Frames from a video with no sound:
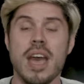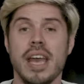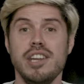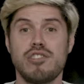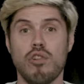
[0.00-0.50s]

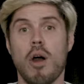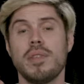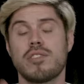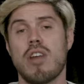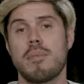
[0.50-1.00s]
He dropped
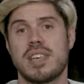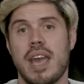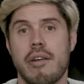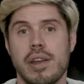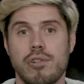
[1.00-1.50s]
the strap to
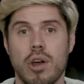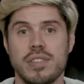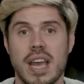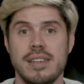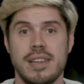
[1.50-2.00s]
Karrion
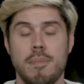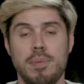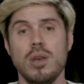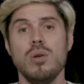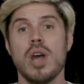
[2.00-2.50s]
Kross and
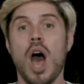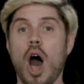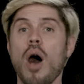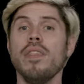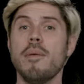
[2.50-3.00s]
debuted
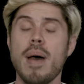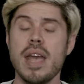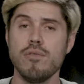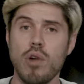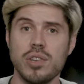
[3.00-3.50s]
on the
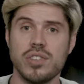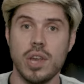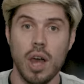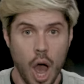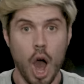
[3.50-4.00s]
main
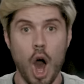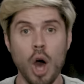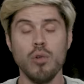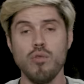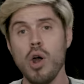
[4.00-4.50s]
roster
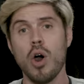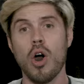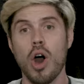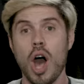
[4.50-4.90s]
on Raw